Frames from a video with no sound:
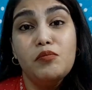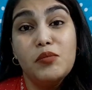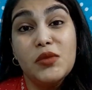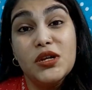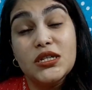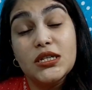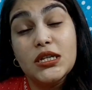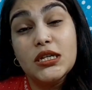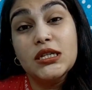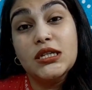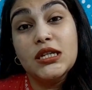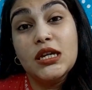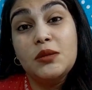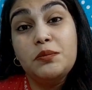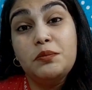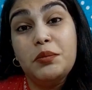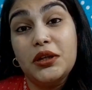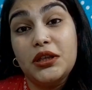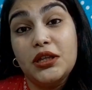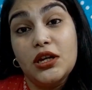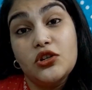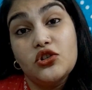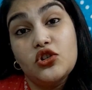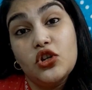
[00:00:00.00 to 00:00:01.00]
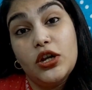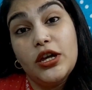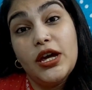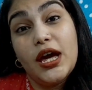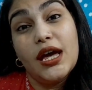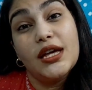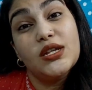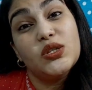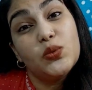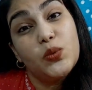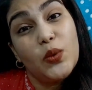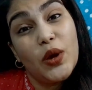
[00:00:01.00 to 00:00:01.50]
misses in
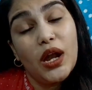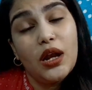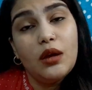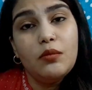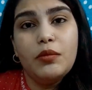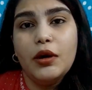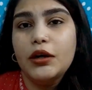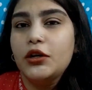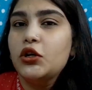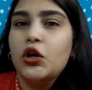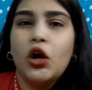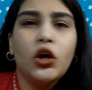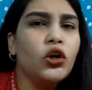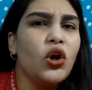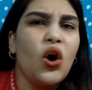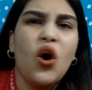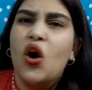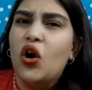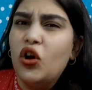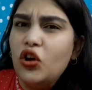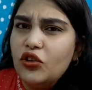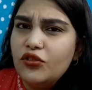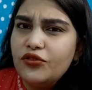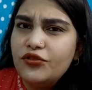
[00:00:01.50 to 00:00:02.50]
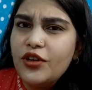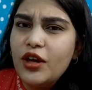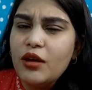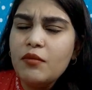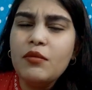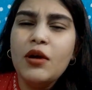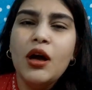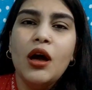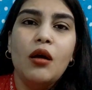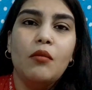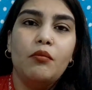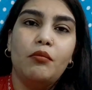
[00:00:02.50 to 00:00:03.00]
patanjali as well but not all of
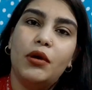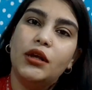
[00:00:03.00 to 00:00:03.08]
them